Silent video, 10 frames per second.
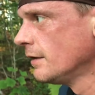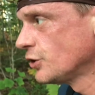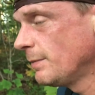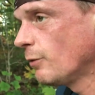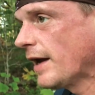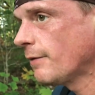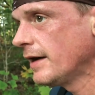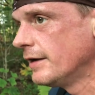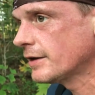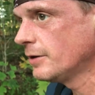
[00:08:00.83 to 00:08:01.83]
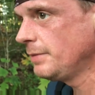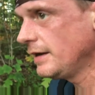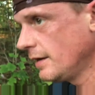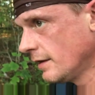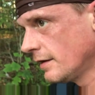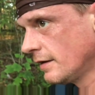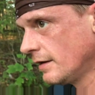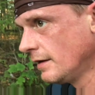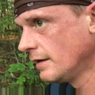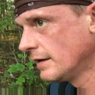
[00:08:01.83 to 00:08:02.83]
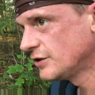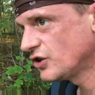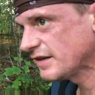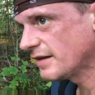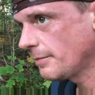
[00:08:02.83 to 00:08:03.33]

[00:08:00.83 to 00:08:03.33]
should be right around here. It could be just